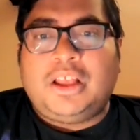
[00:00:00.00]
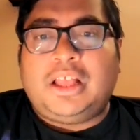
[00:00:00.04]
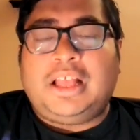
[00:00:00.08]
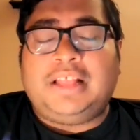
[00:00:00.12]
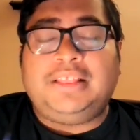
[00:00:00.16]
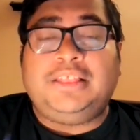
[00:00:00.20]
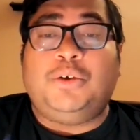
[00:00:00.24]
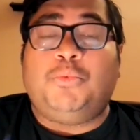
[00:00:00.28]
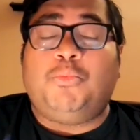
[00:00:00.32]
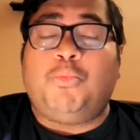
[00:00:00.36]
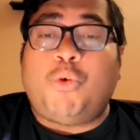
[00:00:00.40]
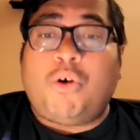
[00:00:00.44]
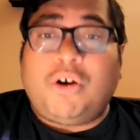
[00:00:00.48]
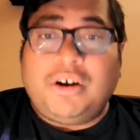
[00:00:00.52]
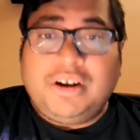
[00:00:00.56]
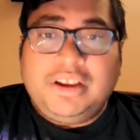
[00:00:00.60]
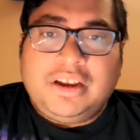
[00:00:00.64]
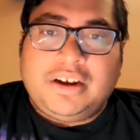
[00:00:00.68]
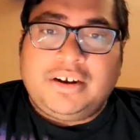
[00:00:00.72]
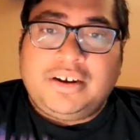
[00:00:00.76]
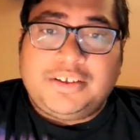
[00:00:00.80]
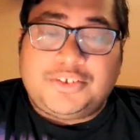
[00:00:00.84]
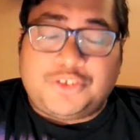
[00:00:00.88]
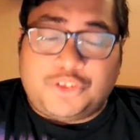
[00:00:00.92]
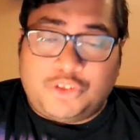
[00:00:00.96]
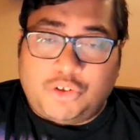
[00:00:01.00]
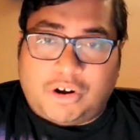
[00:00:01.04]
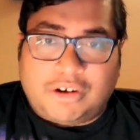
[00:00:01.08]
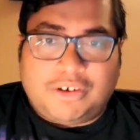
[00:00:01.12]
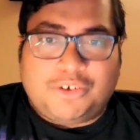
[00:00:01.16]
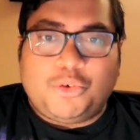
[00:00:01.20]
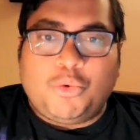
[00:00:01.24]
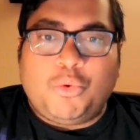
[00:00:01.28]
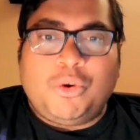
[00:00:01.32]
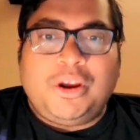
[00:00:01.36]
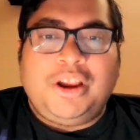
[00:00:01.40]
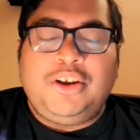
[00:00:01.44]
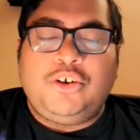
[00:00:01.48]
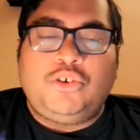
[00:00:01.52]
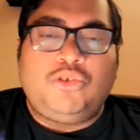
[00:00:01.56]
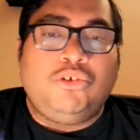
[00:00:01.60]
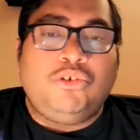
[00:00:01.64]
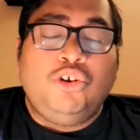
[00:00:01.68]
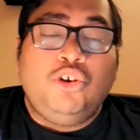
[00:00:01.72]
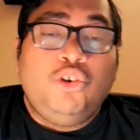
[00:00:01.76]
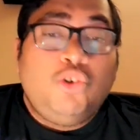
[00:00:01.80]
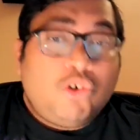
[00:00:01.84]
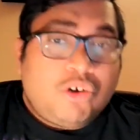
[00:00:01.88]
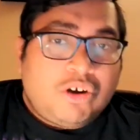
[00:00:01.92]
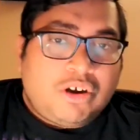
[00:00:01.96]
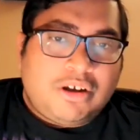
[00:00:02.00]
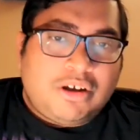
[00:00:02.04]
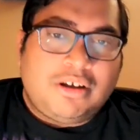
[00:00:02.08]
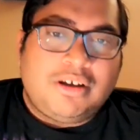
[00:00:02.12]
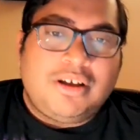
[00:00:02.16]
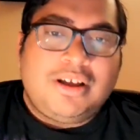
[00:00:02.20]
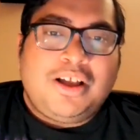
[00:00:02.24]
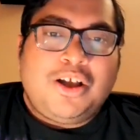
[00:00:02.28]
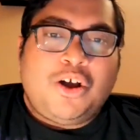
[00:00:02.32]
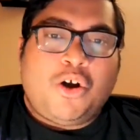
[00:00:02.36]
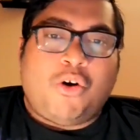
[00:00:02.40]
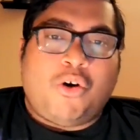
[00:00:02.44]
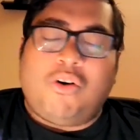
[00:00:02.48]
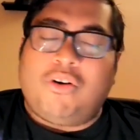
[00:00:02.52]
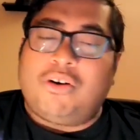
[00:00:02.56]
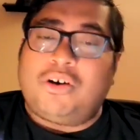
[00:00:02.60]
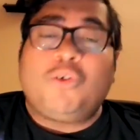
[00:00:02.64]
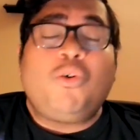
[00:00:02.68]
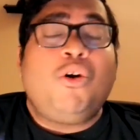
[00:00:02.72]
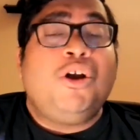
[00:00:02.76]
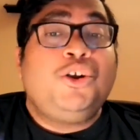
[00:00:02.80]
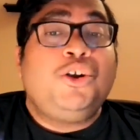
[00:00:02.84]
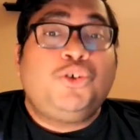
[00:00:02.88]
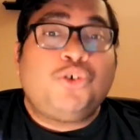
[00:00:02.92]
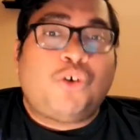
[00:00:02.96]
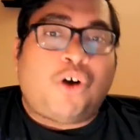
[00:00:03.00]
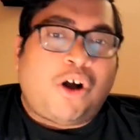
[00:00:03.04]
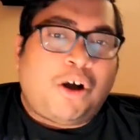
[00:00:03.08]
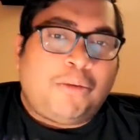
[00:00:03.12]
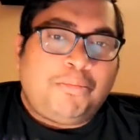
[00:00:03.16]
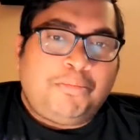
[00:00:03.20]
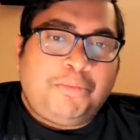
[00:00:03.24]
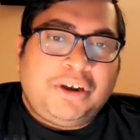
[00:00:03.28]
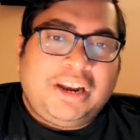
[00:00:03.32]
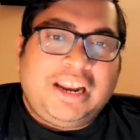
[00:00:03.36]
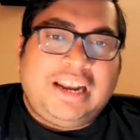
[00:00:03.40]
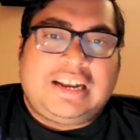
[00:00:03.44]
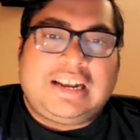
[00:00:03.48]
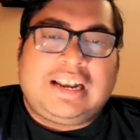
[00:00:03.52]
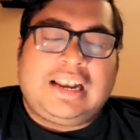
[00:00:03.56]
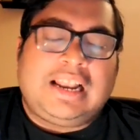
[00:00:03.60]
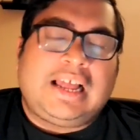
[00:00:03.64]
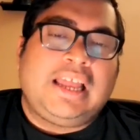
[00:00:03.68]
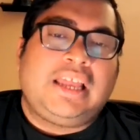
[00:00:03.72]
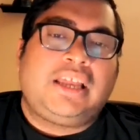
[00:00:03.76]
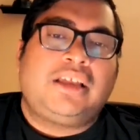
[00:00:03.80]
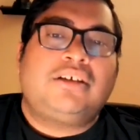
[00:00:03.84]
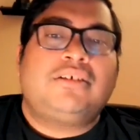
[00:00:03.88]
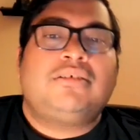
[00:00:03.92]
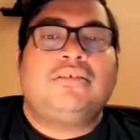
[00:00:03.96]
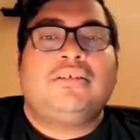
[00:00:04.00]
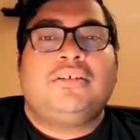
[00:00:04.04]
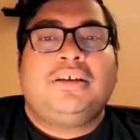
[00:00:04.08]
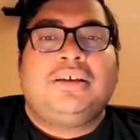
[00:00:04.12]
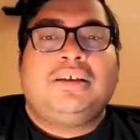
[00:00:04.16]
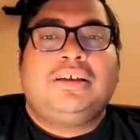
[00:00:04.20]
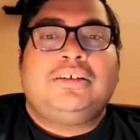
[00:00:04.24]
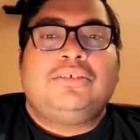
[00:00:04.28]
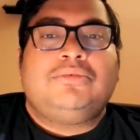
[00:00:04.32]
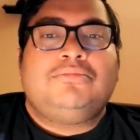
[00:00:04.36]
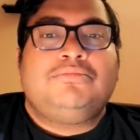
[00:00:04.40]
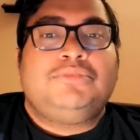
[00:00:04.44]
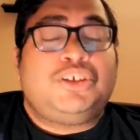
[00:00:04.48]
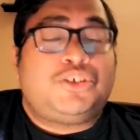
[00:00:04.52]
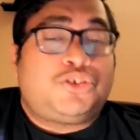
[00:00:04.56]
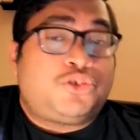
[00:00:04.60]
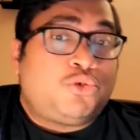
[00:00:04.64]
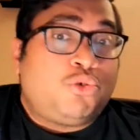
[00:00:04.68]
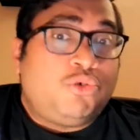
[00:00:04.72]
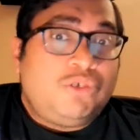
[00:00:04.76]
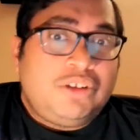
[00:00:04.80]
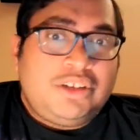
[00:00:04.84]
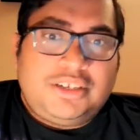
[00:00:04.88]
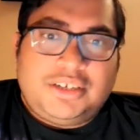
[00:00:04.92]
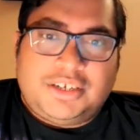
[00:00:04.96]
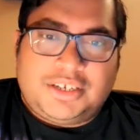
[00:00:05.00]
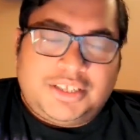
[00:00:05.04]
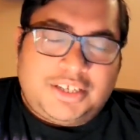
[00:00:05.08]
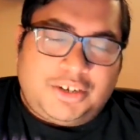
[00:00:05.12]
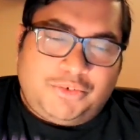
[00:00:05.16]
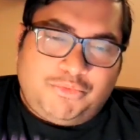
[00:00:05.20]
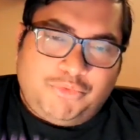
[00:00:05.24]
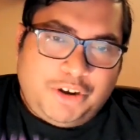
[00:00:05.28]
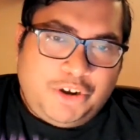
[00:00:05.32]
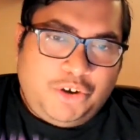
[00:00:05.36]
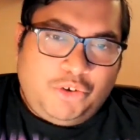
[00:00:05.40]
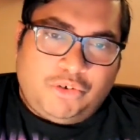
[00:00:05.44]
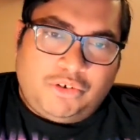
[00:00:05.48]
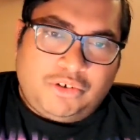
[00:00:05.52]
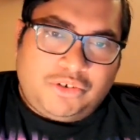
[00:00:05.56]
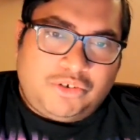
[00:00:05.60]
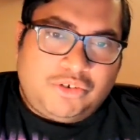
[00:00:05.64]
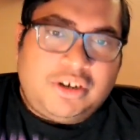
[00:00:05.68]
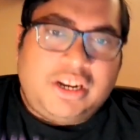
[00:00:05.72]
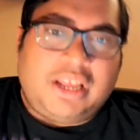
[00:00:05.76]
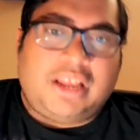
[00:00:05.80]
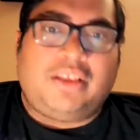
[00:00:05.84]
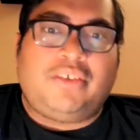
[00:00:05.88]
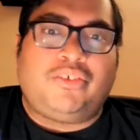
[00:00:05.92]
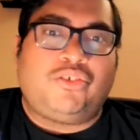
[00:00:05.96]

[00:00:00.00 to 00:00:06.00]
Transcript: And the warrior is not going to look or going to operate like the soldiers that we know today.